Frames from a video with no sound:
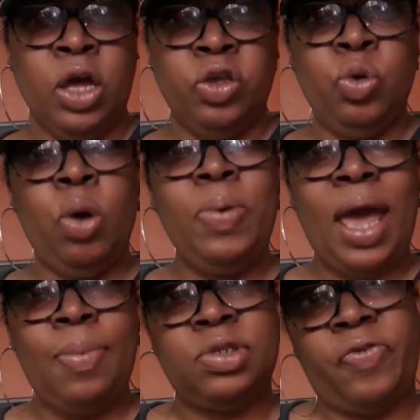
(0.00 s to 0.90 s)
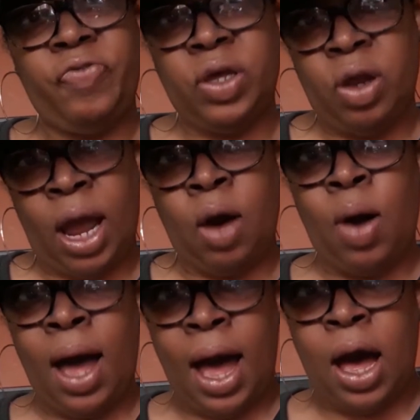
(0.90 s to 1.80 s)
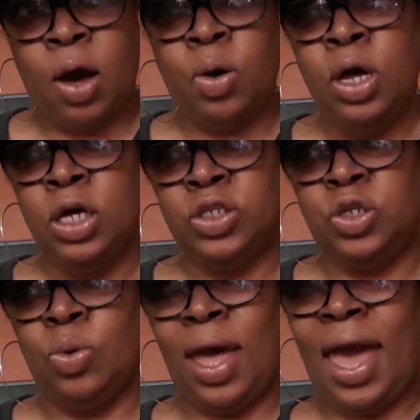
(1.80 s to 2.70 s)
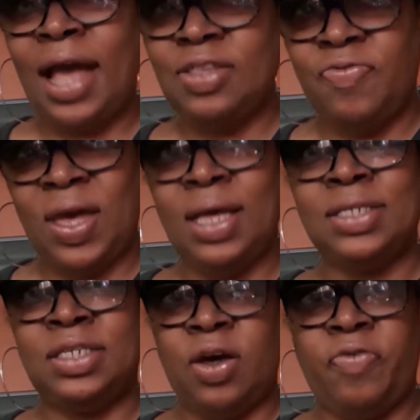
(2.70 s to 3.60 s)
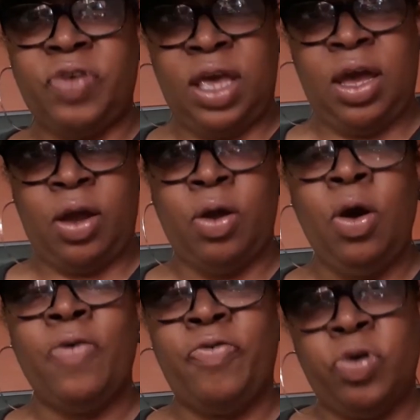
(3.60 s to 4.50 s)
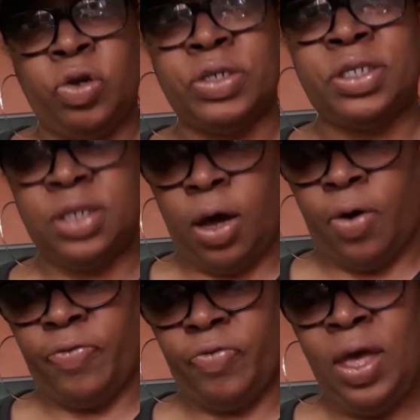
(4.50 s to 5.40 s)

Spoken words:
you will be able to figure out how to activate self-care for yourself.